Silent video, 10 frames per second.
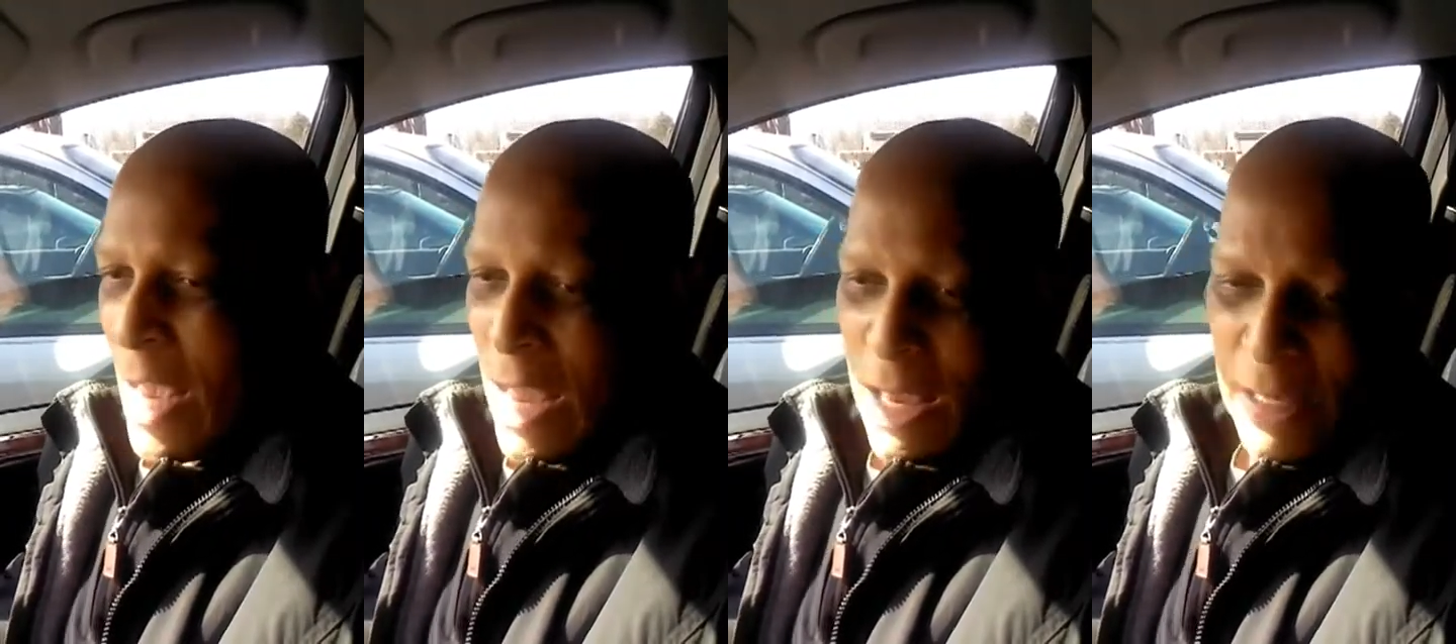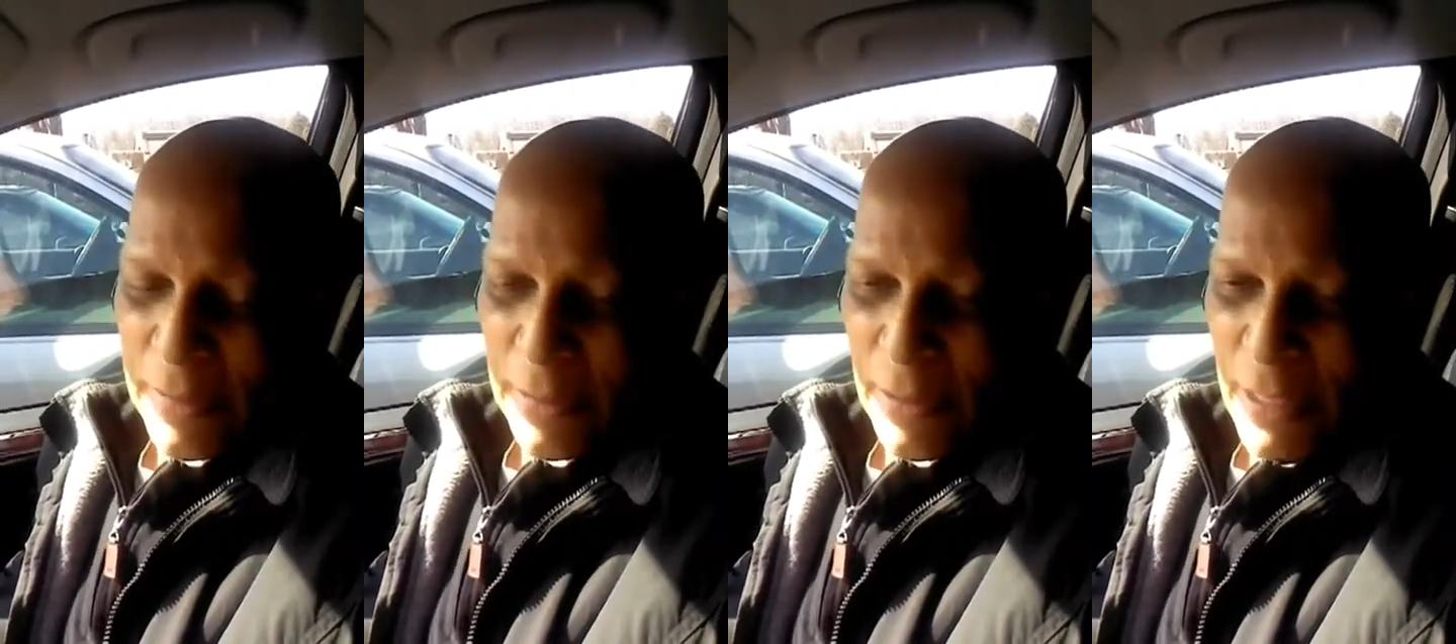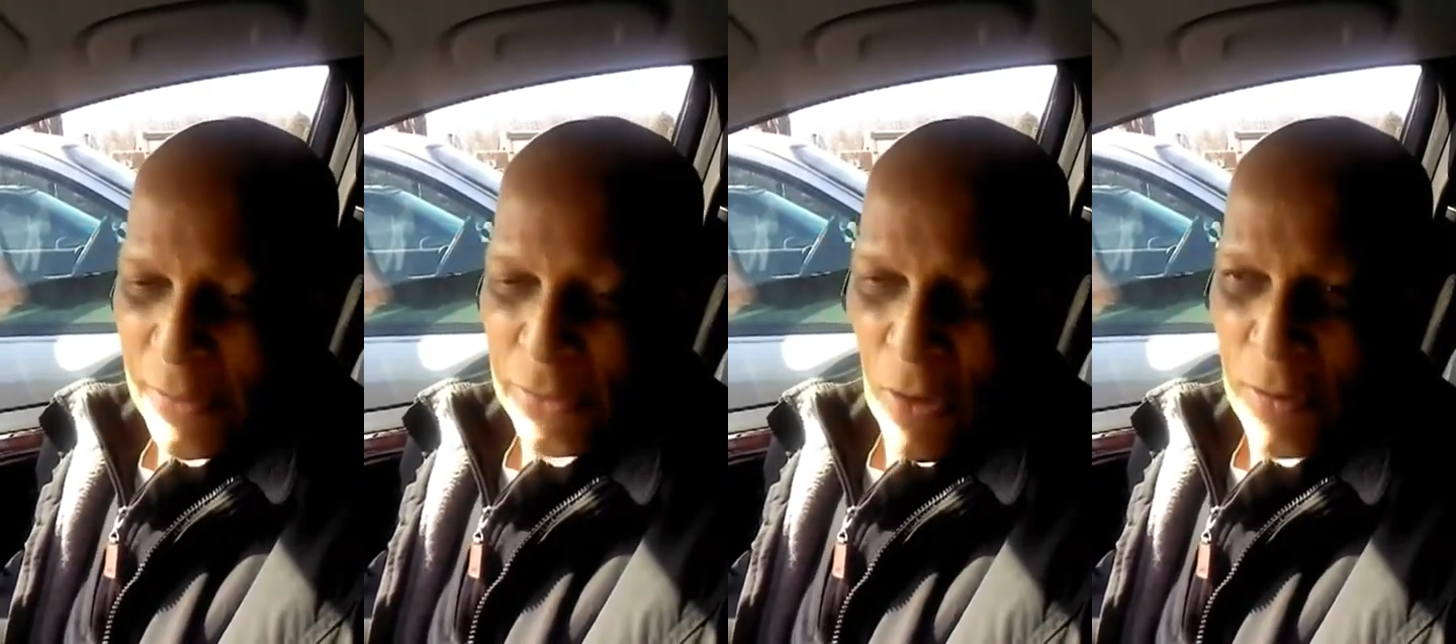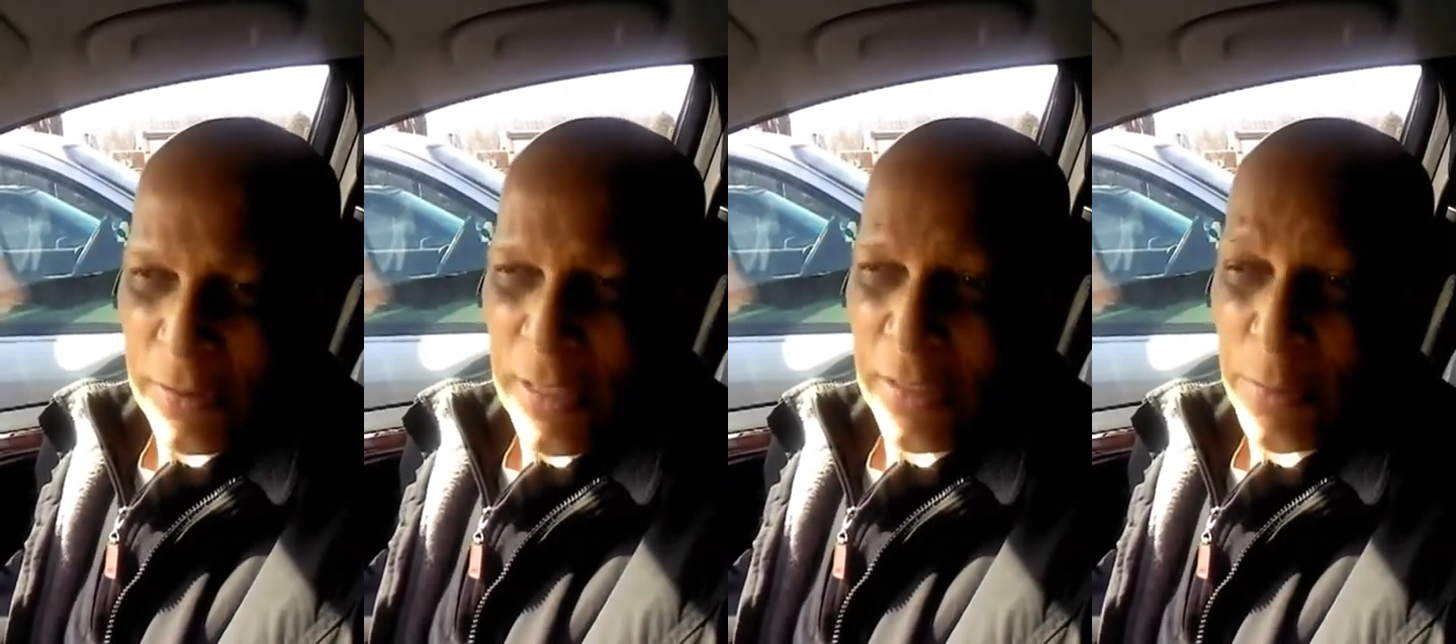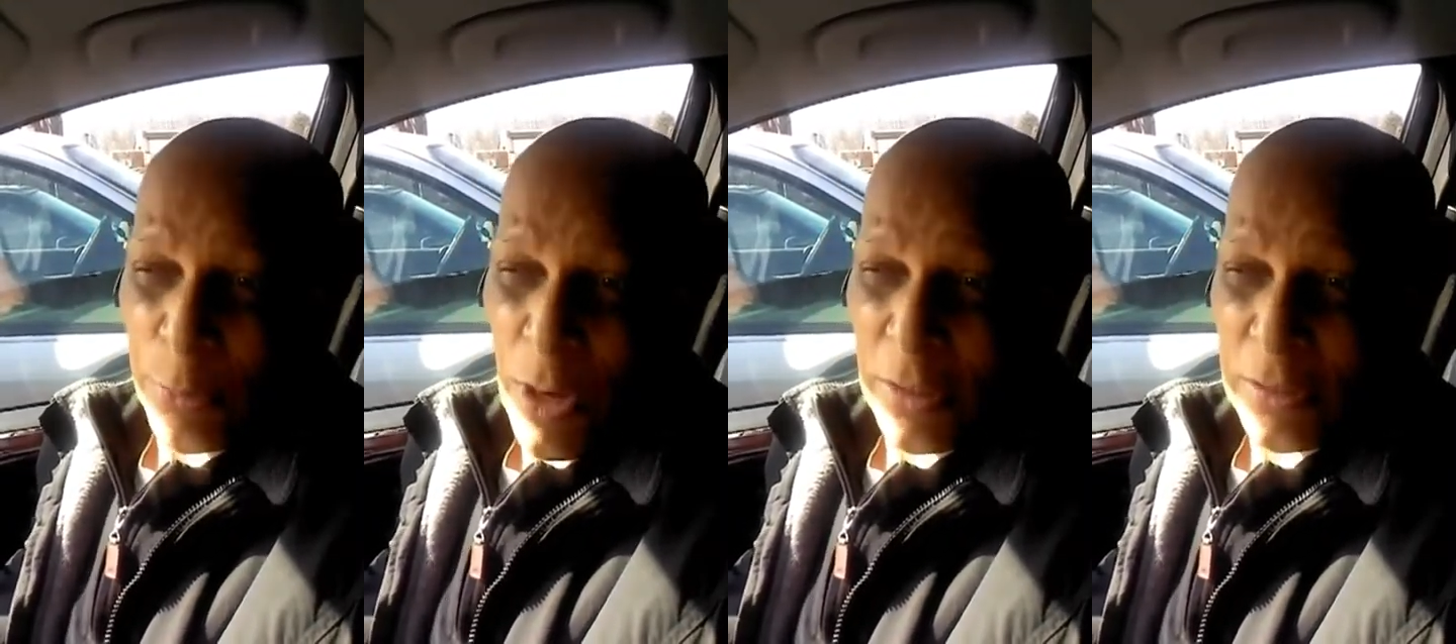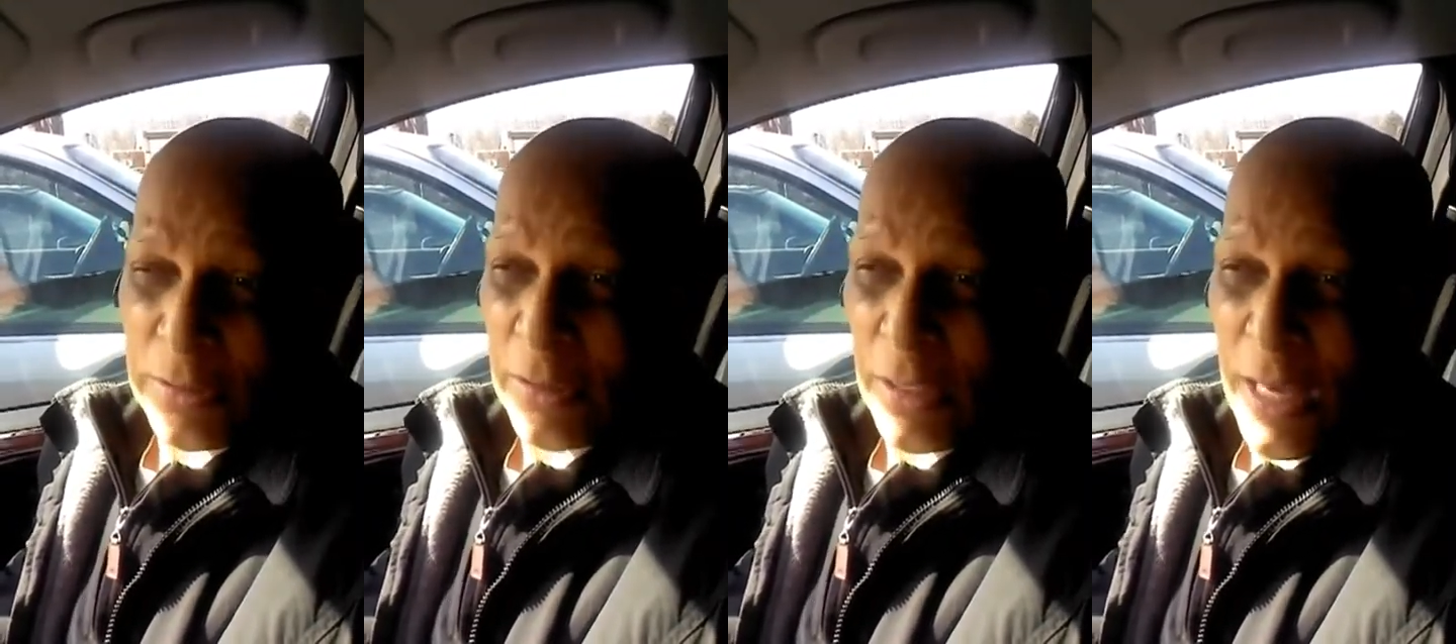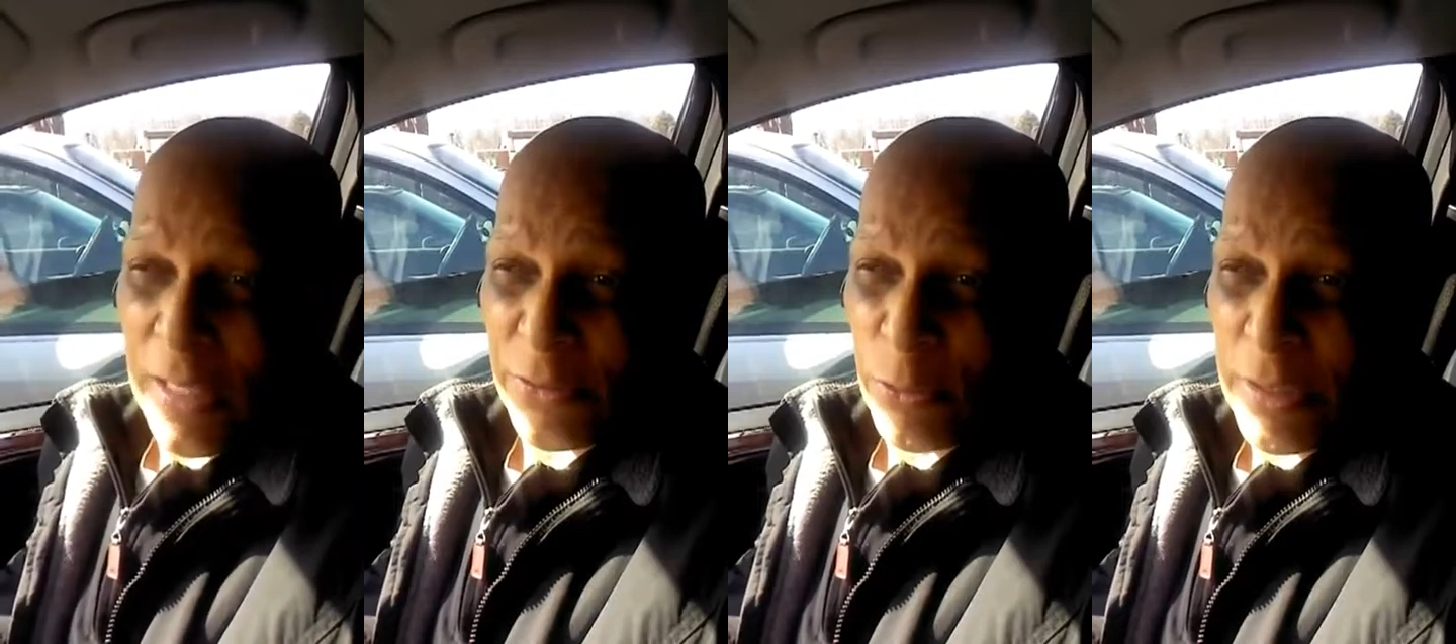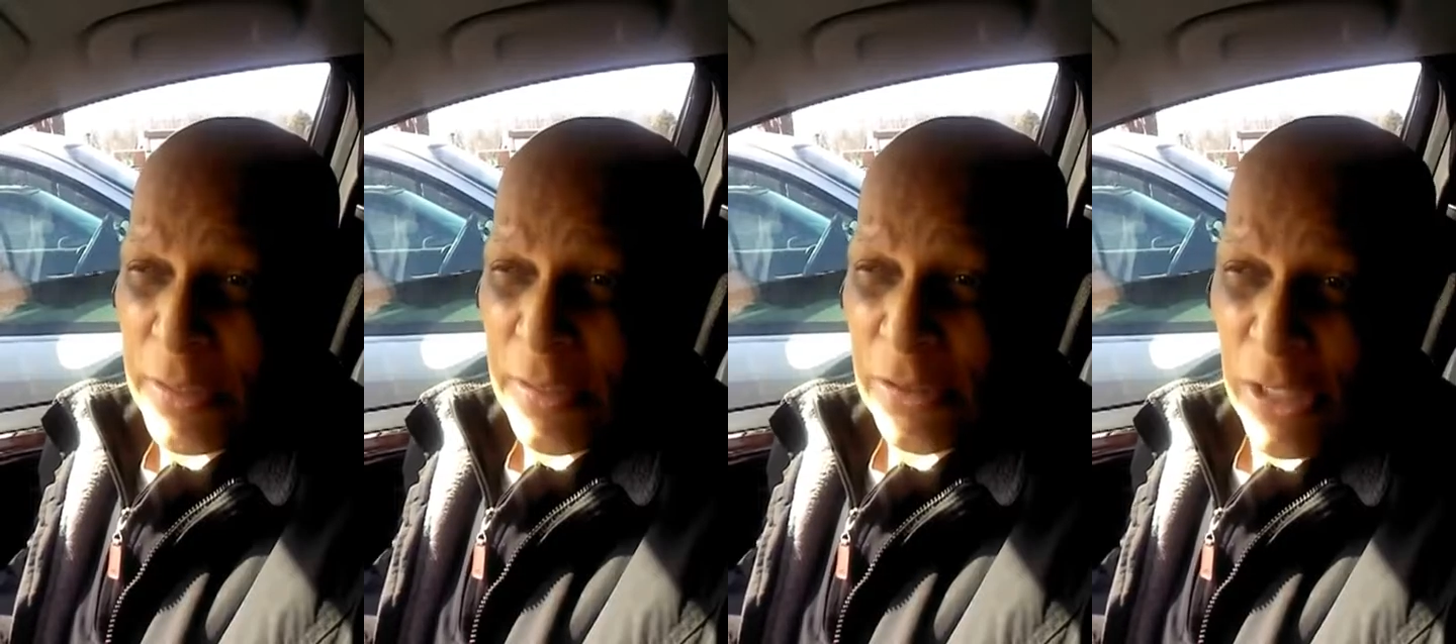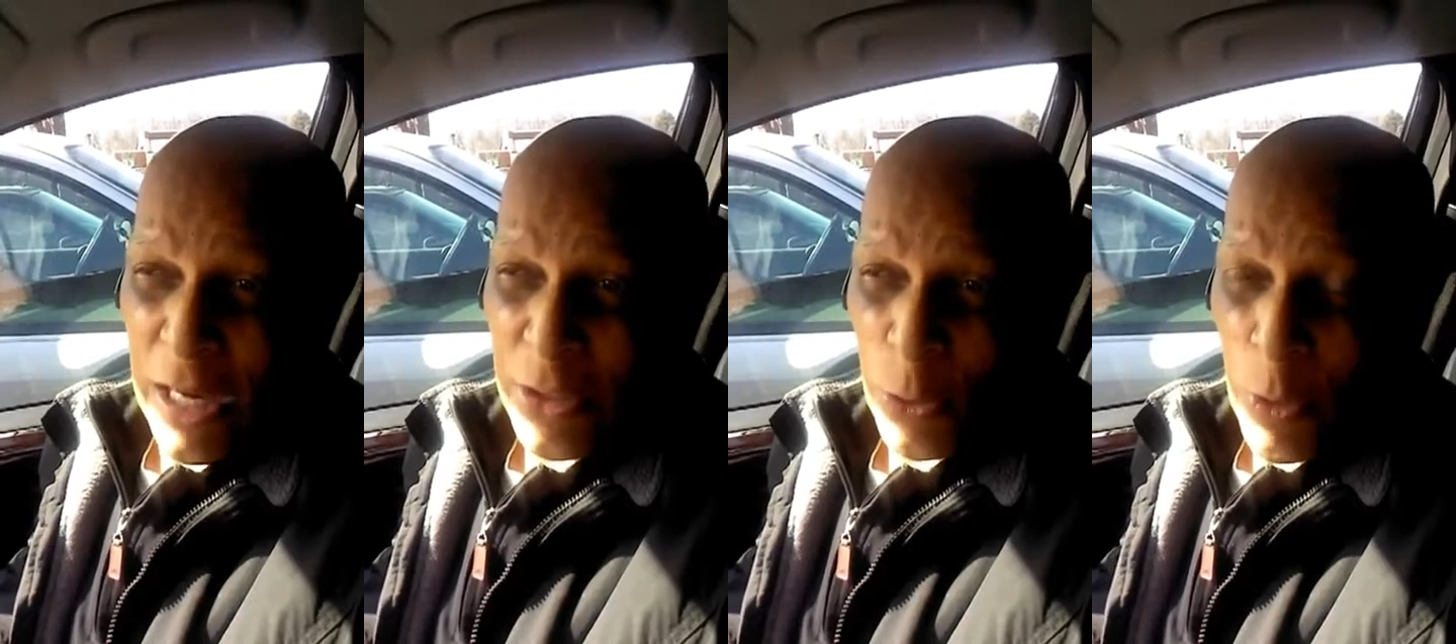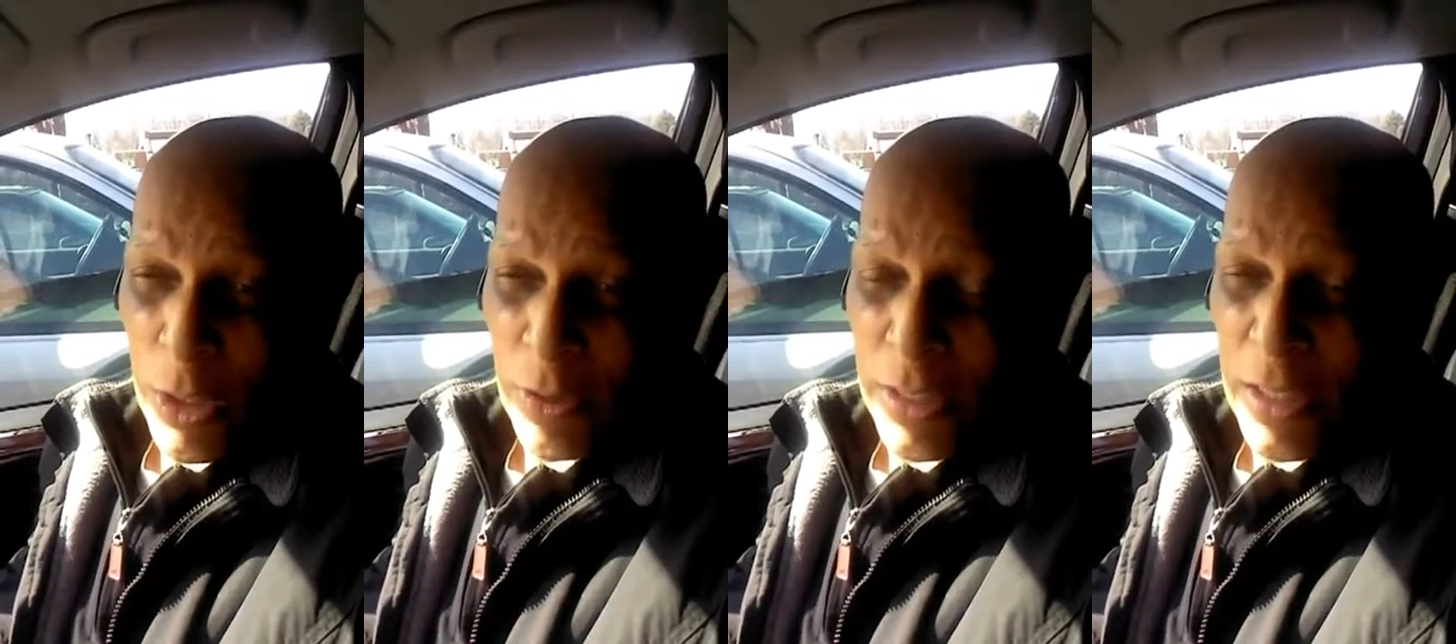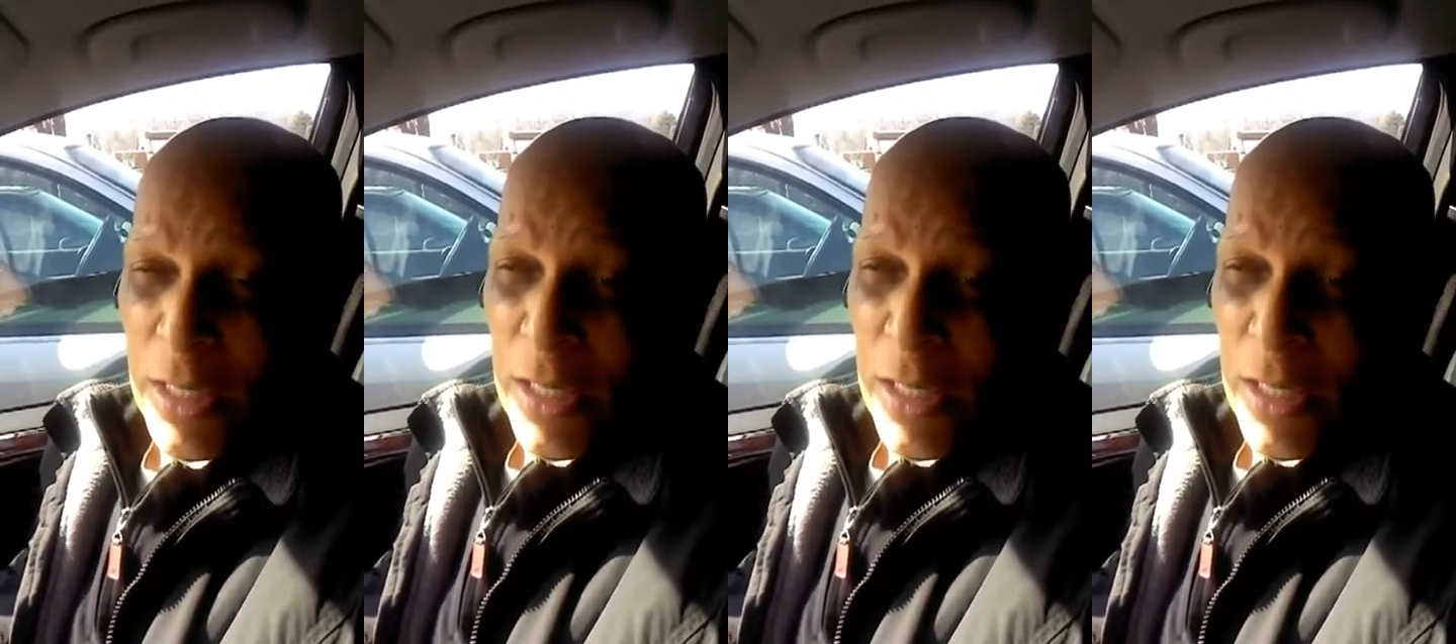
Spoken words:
And I started taking the products the last week in January.